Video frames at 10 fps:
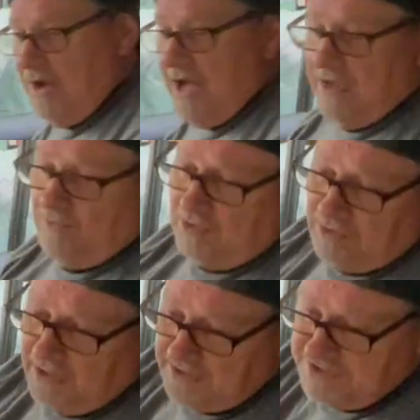I
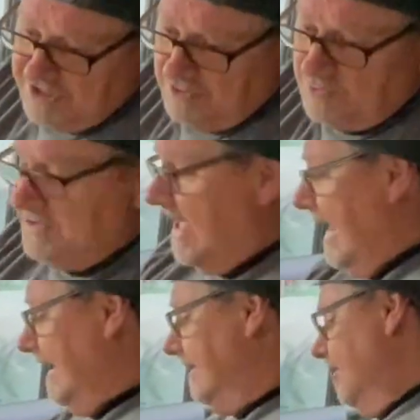will deal with
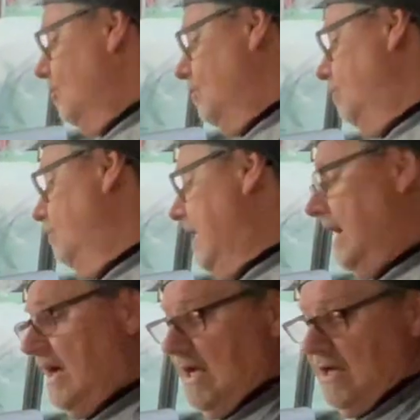that
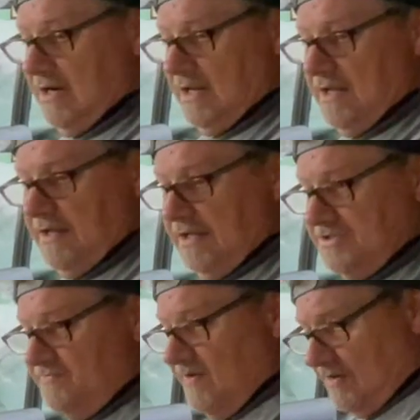
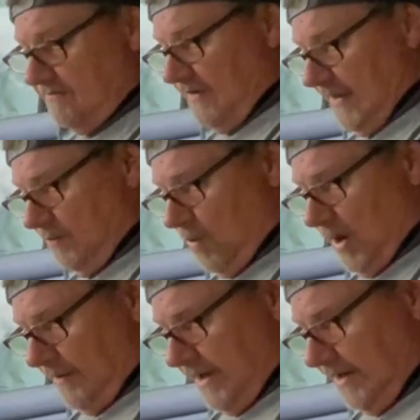and verify the
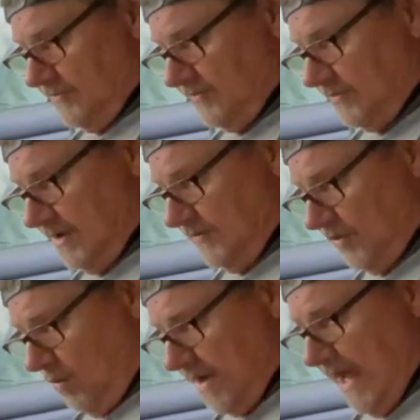wiring is
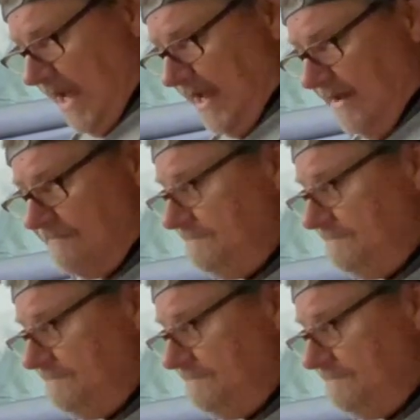okay